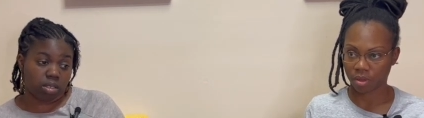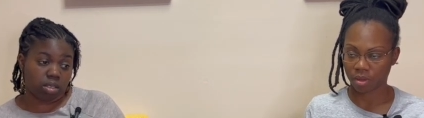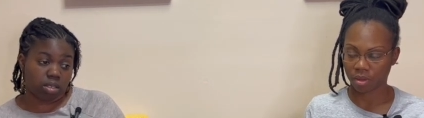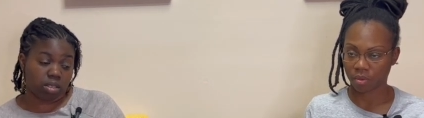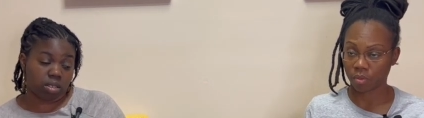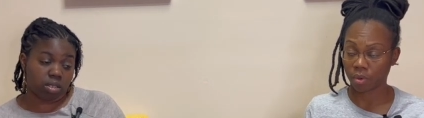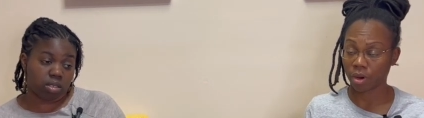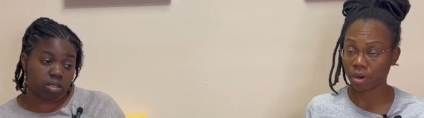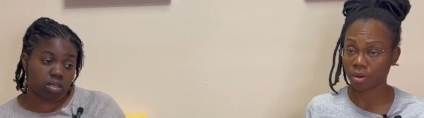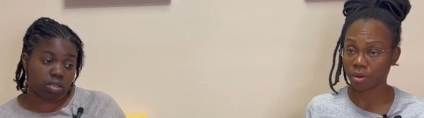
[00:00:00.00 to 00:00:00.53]

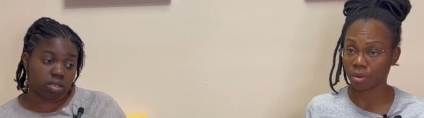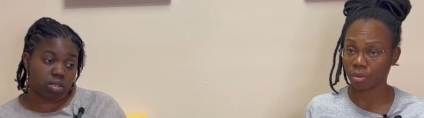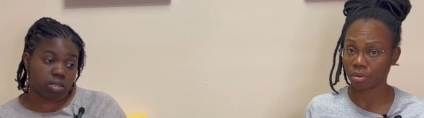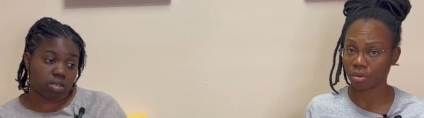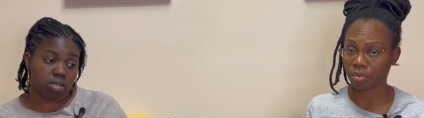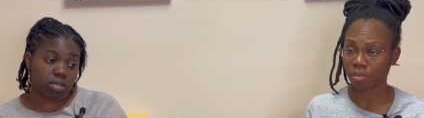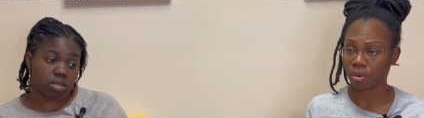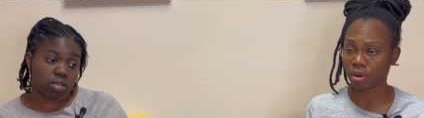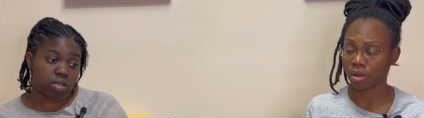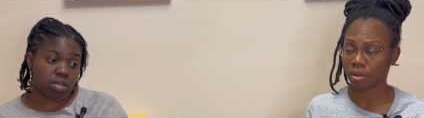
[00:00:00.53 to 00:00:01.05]
Speaker 1: Wear an
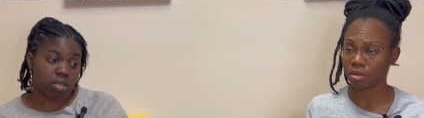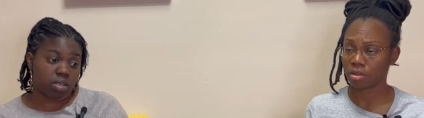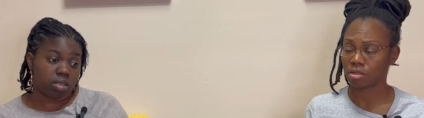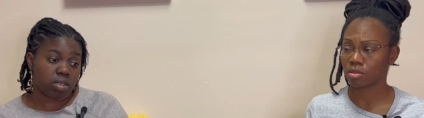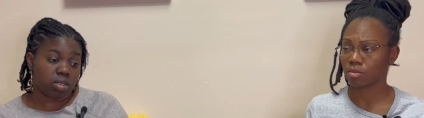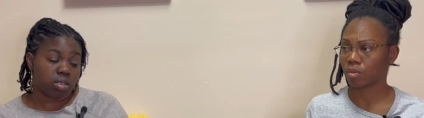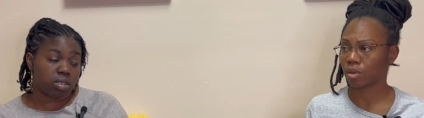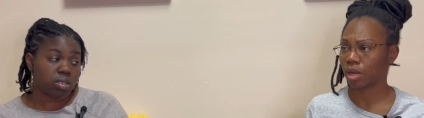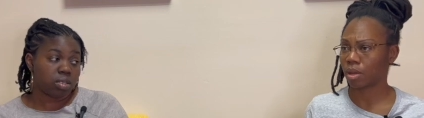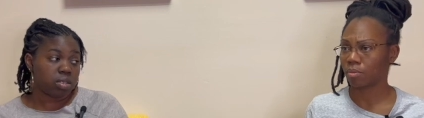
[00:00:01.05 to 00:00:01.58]
older bra.
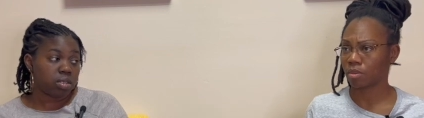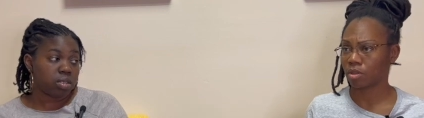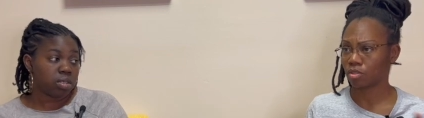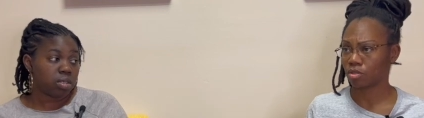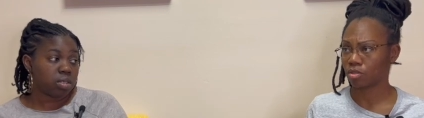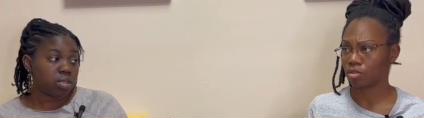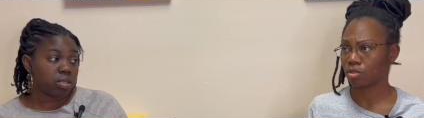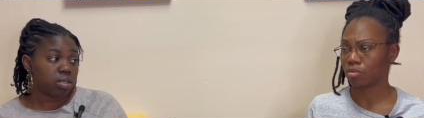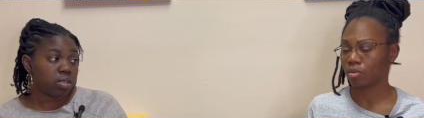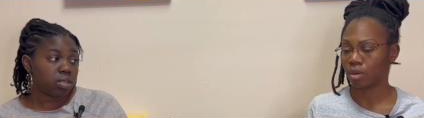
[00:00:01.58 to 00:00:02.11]
This is what I
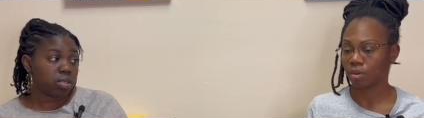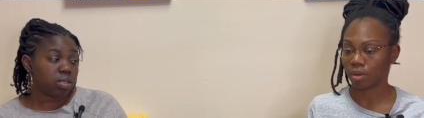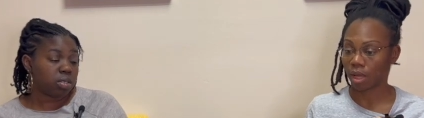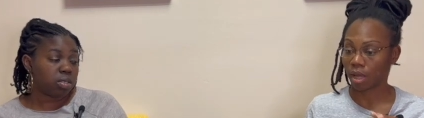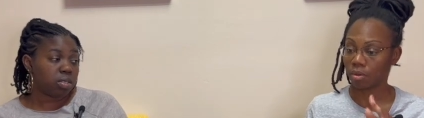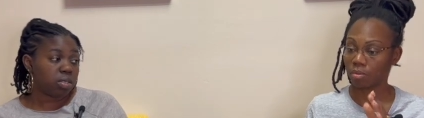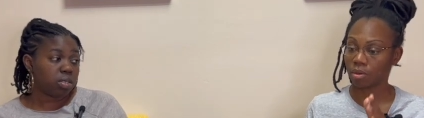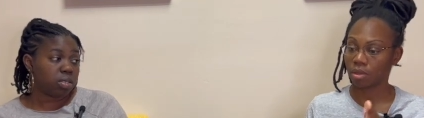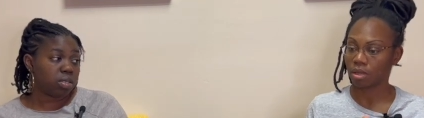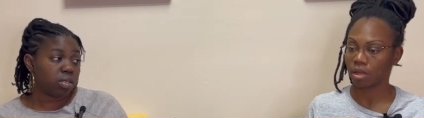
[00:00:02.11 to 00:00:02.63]
mentioned too. And
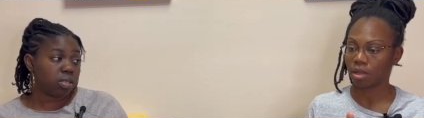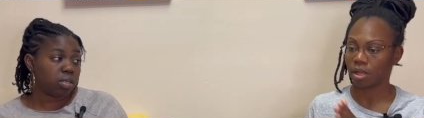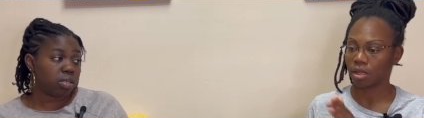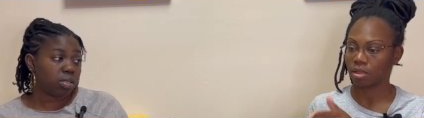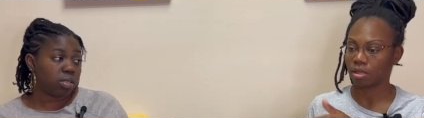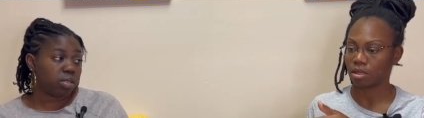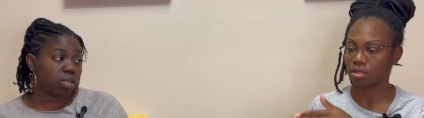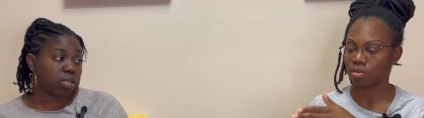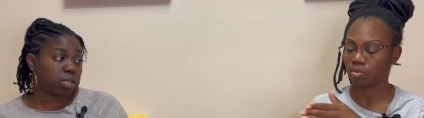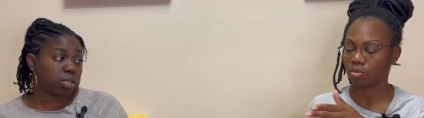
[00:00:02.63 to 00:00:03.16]
I'm looking
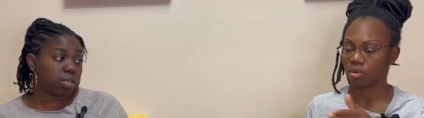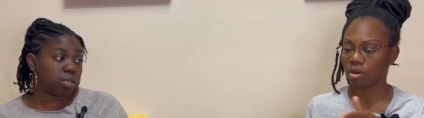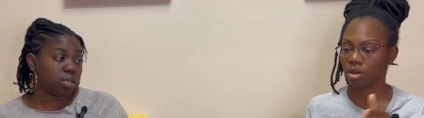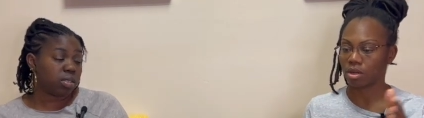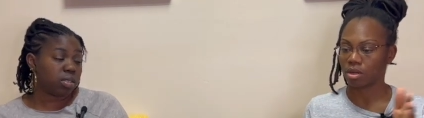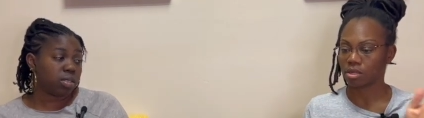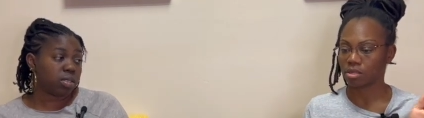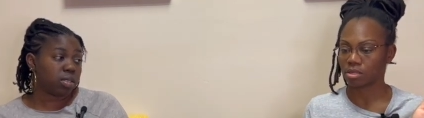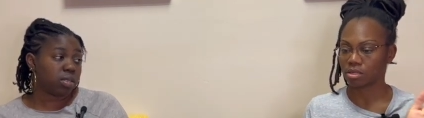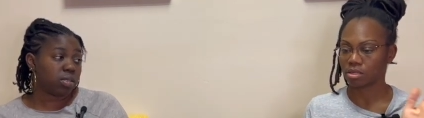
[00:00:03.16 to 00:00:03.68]
at these
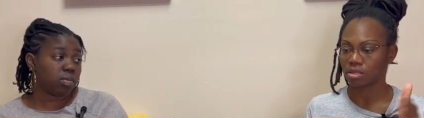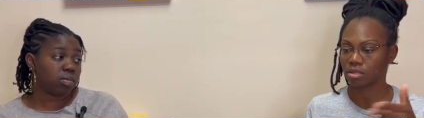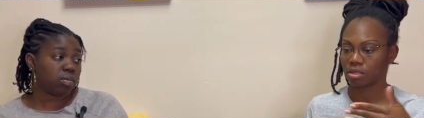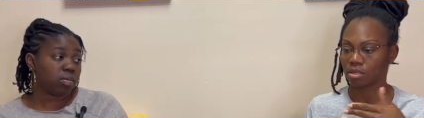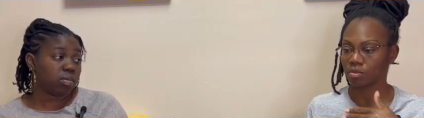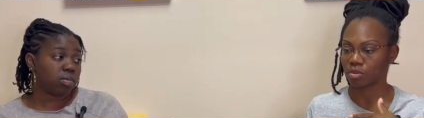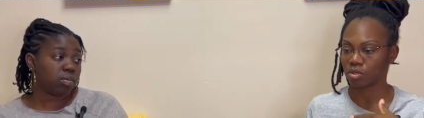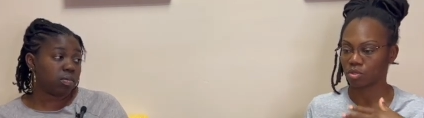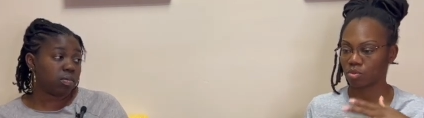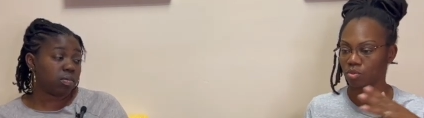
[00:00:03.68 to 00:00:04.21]
bras to
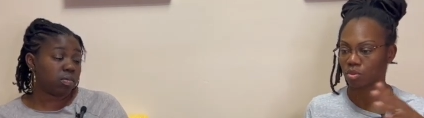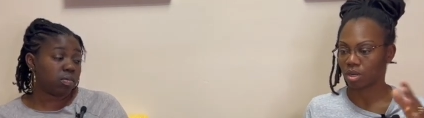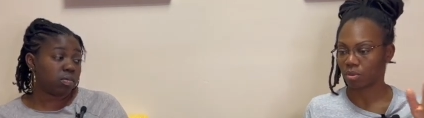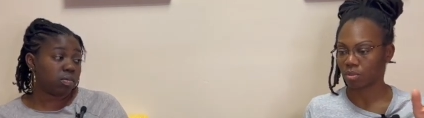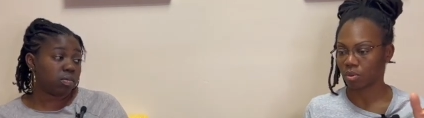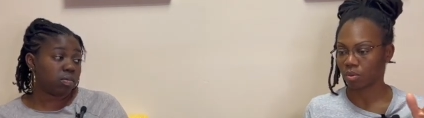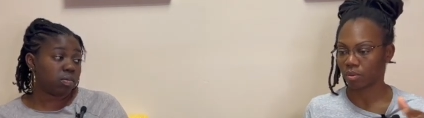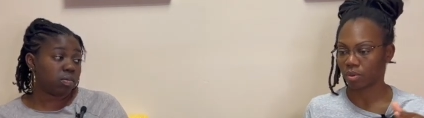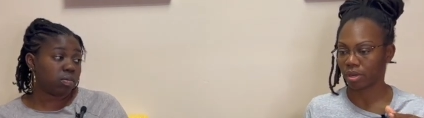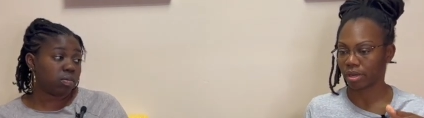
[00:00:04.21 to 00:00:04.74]
see which one
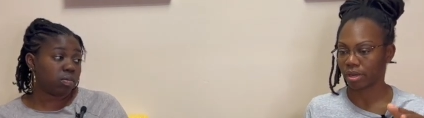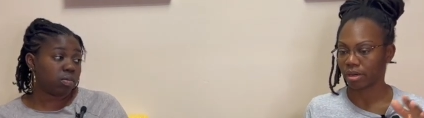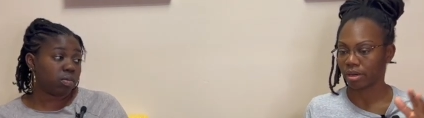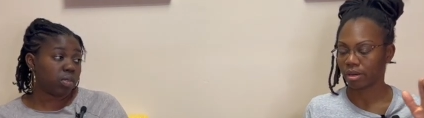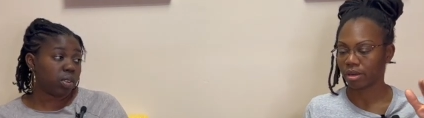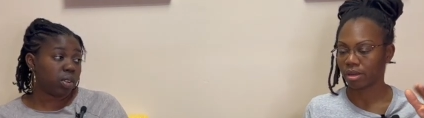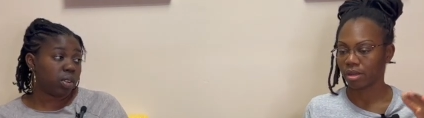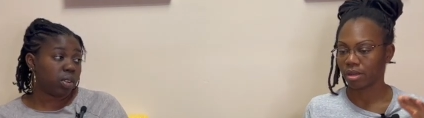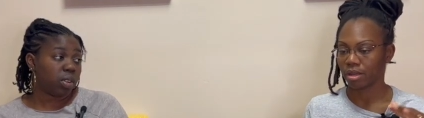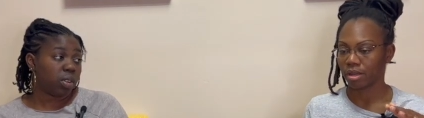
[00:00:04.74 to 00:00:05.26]
I'm going to
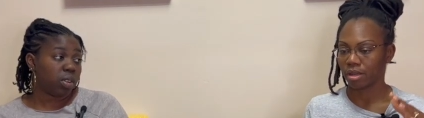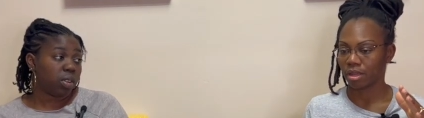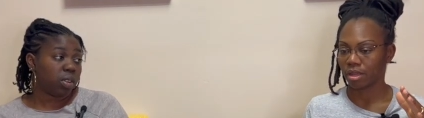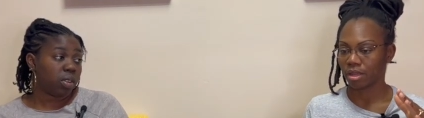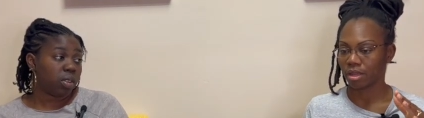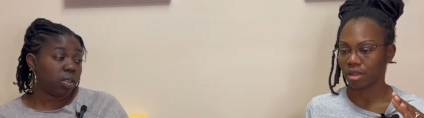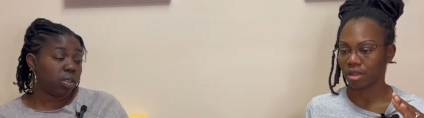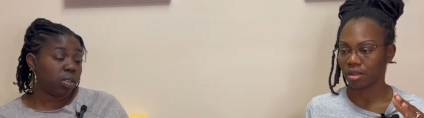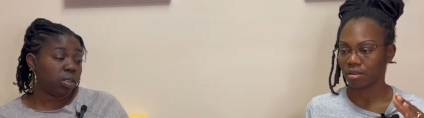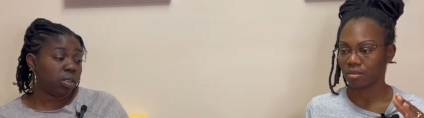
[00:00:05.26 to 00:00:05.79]
wear.
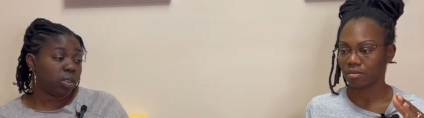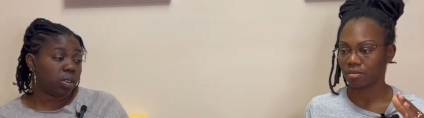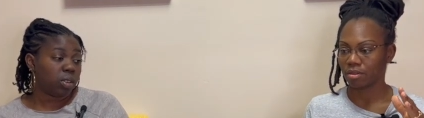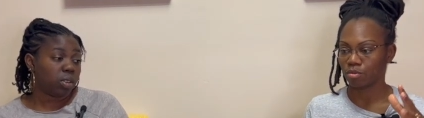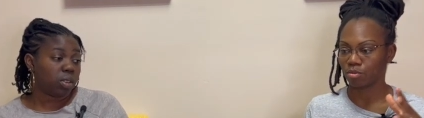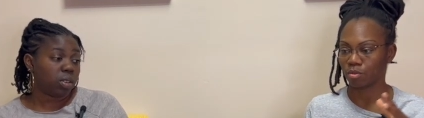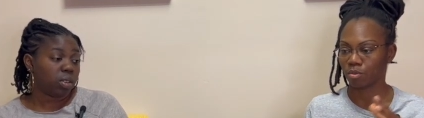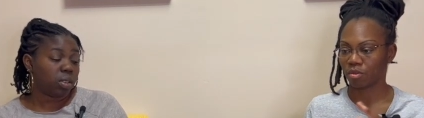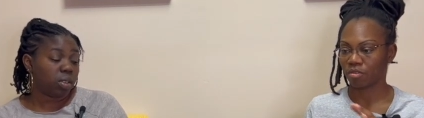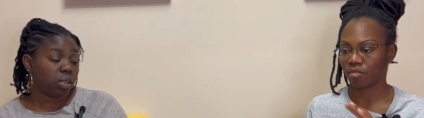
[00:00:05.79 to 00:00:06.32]
And this one